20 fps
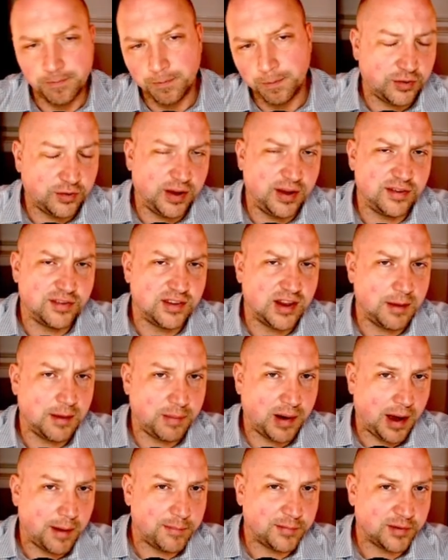So his name
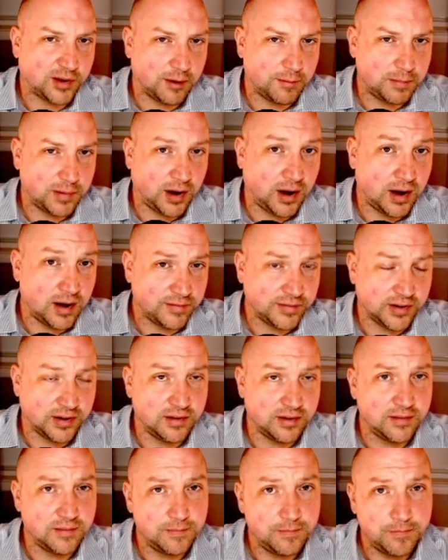pops up
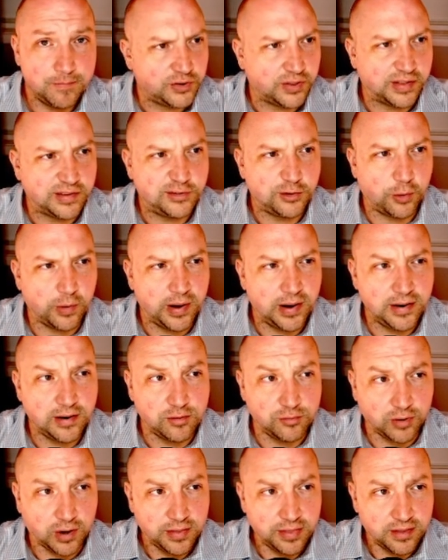often. So let's go ahead
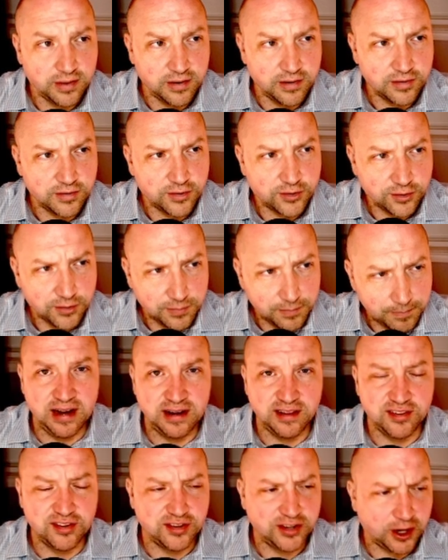and run this, and
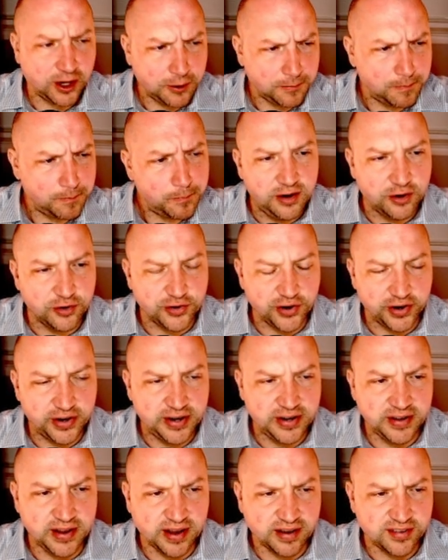it's done. Here's our
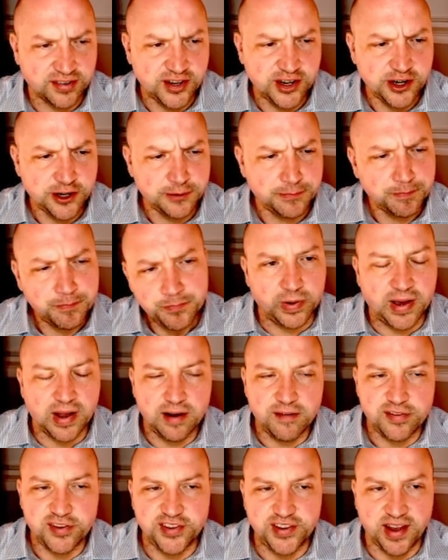index here. What kind
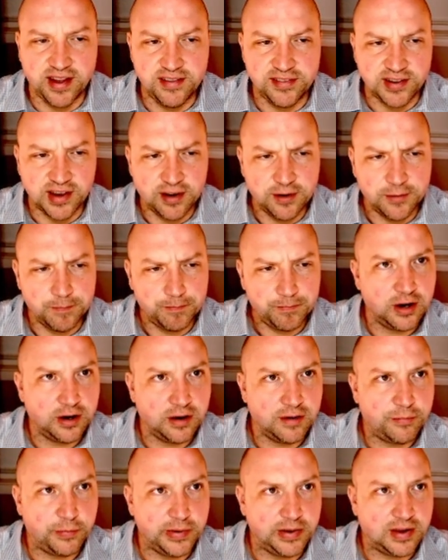of stands out here
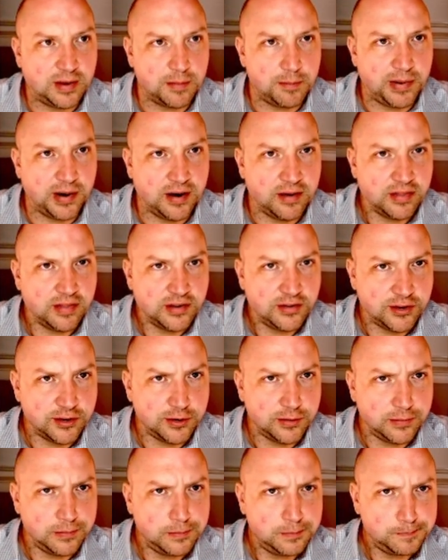if we compare the
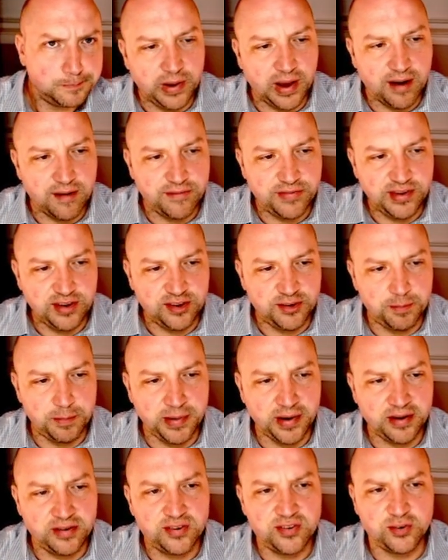two, we have these
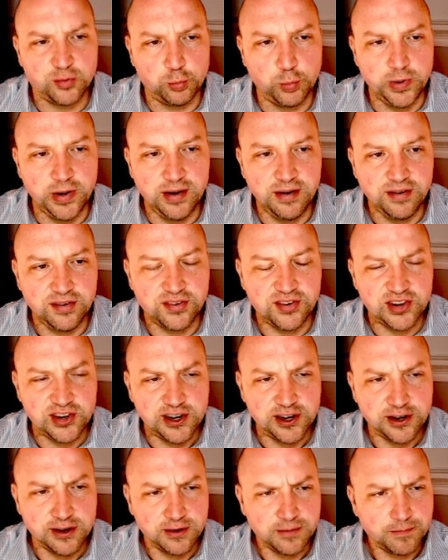big swings
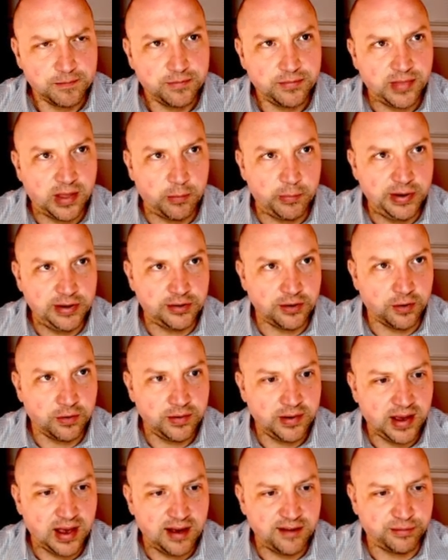here that we
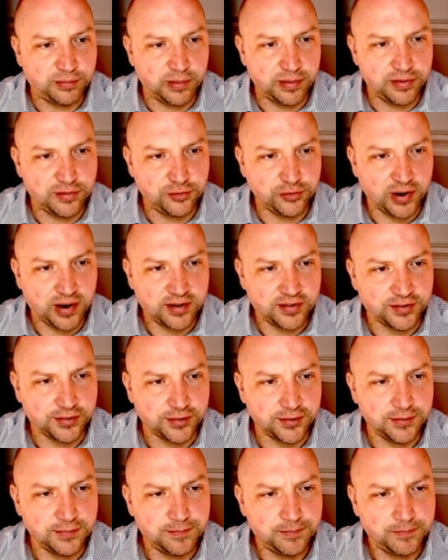don't have with
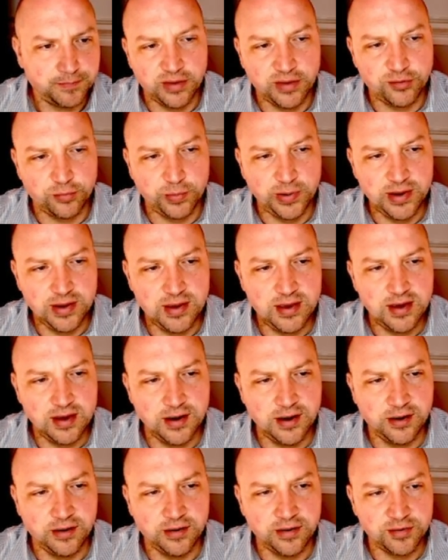Drechsel. The swing
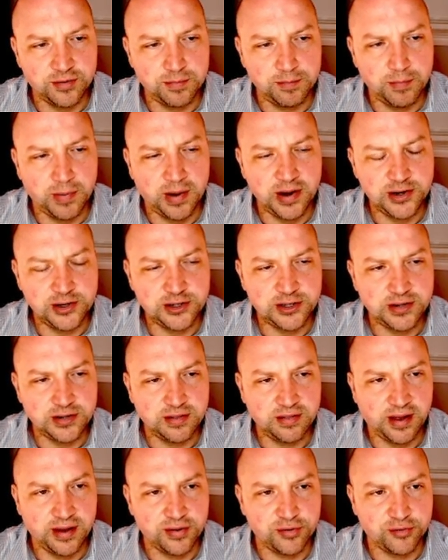here is much
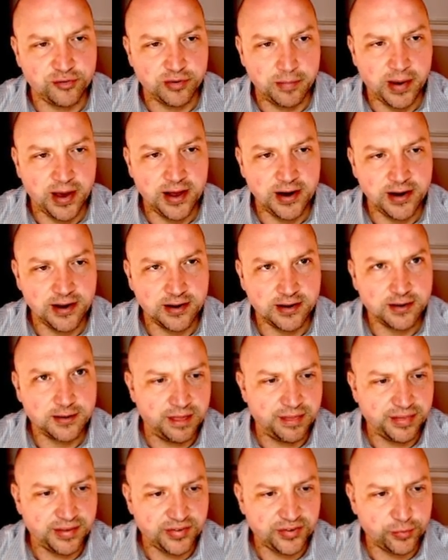less dramatic
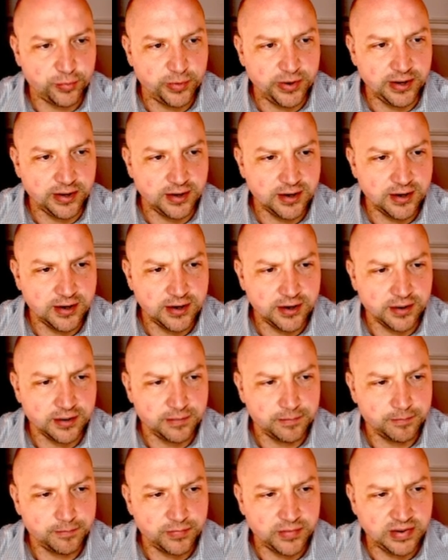than the swing here,
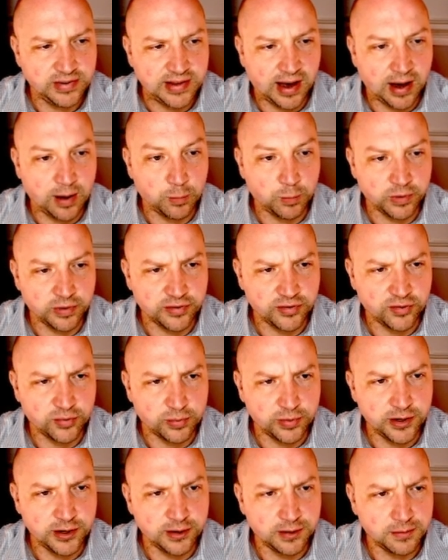the downward
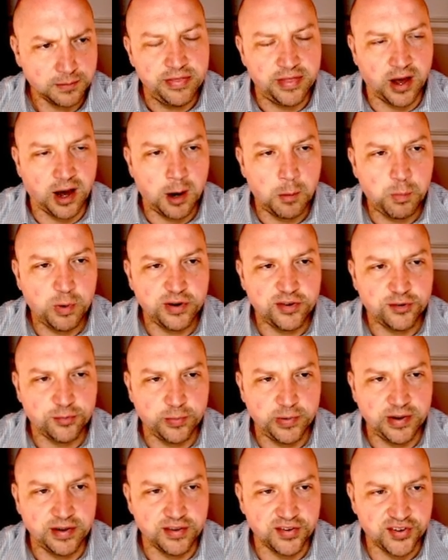swing. The upward
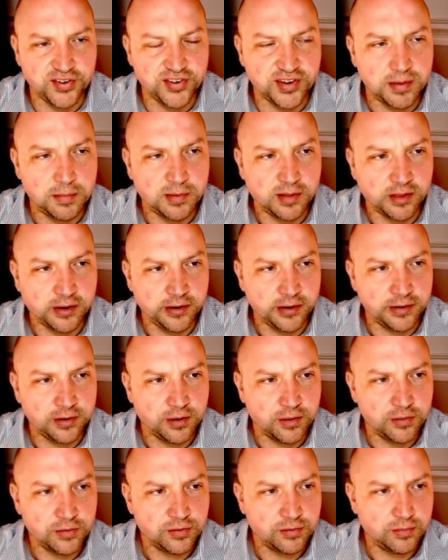swing is similar. It
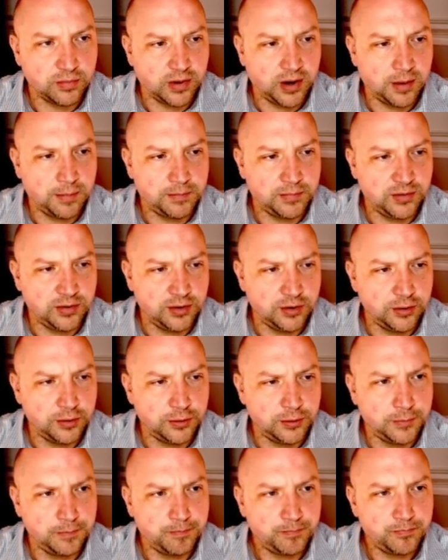goes up
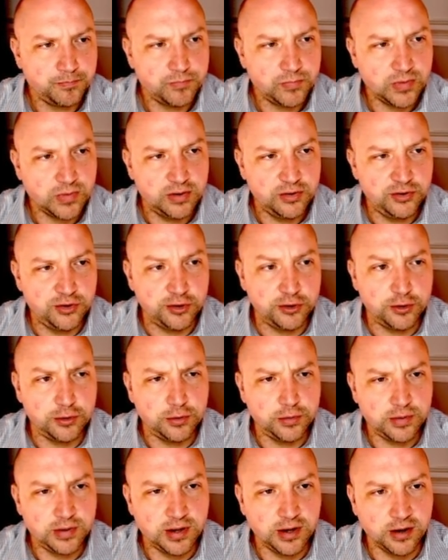to
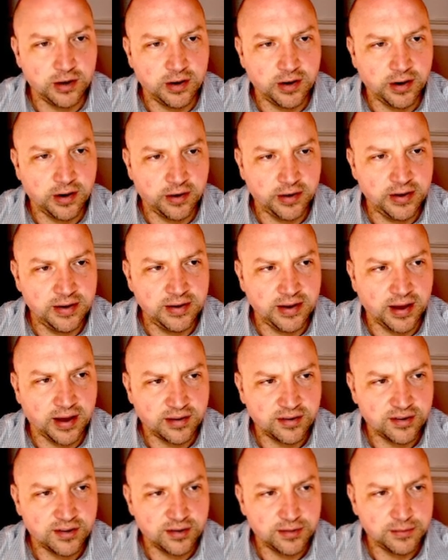2 here on our
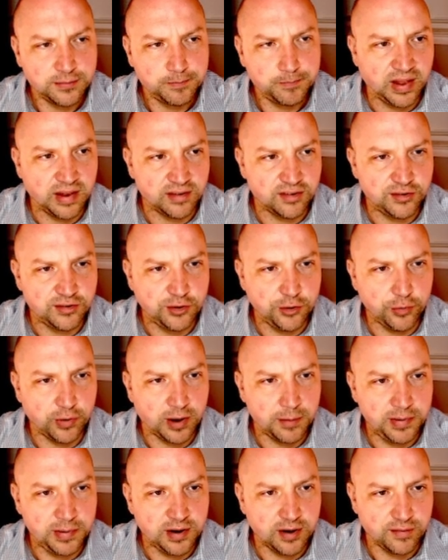index, and it's 2
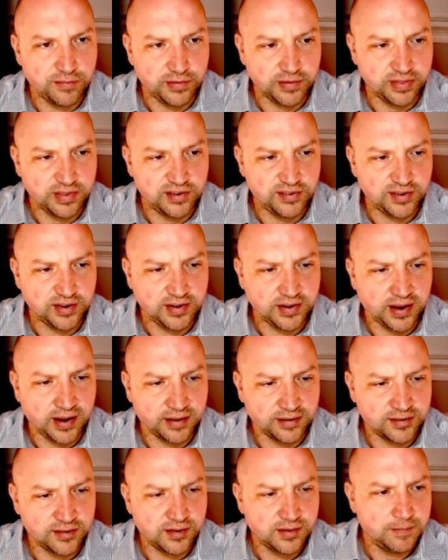up here for this
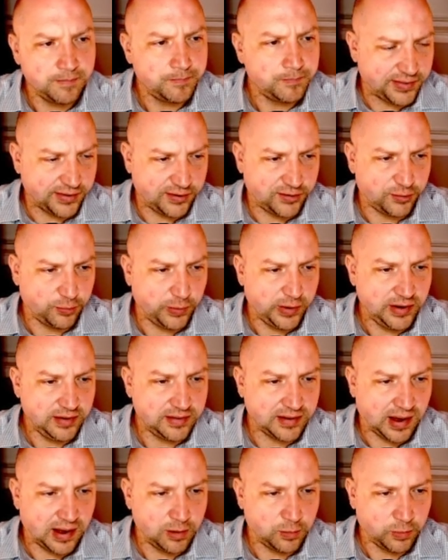index, but the swing
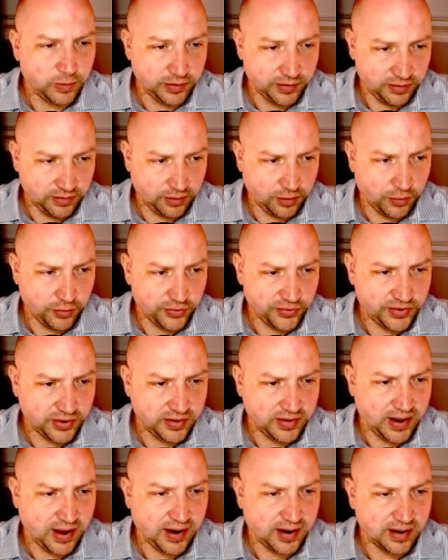downward, it goes to
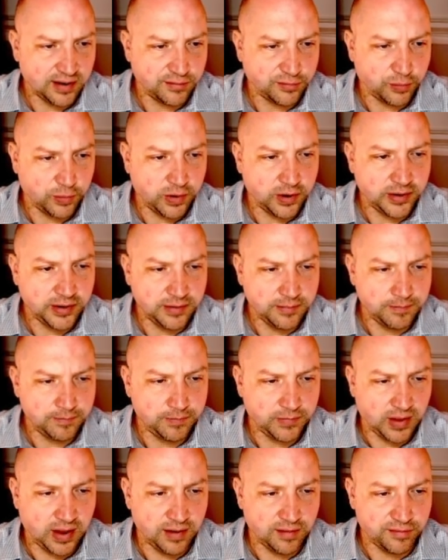-1
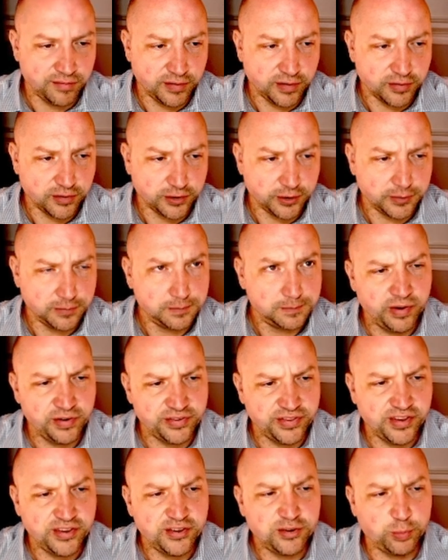and further,
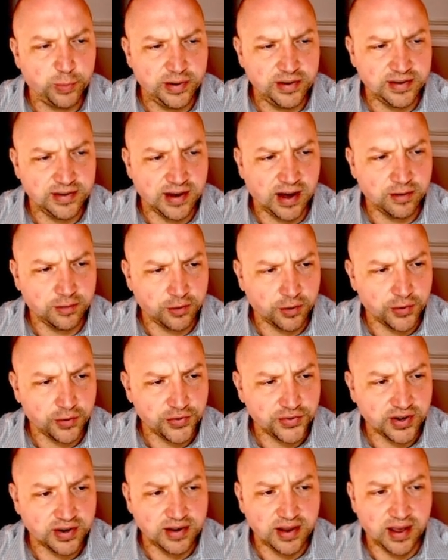whereas this swing down
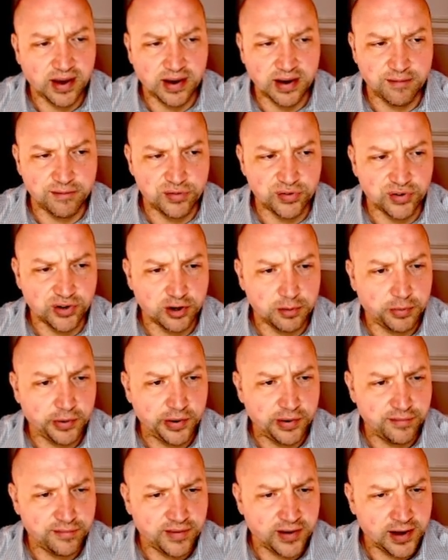goes to
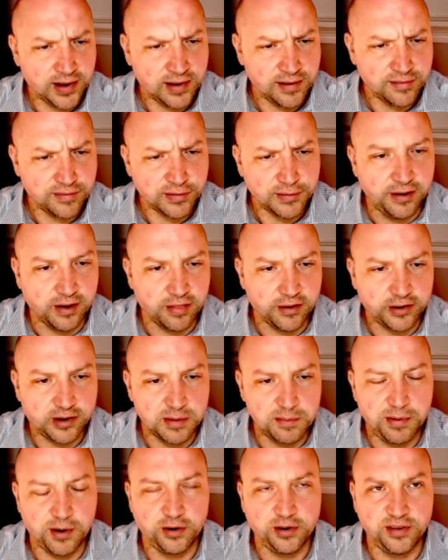-0.5. The other
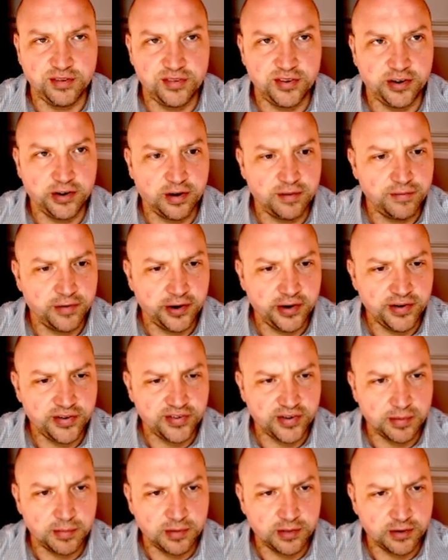components here are very
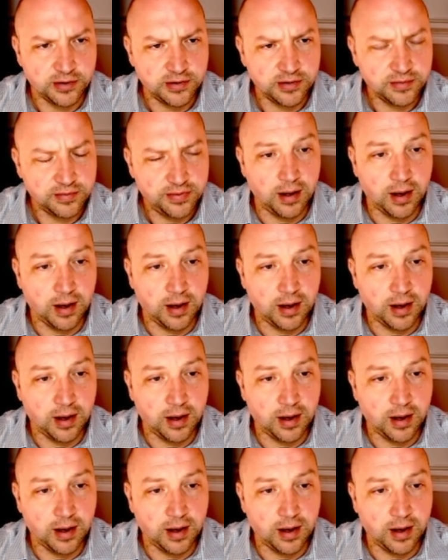similar.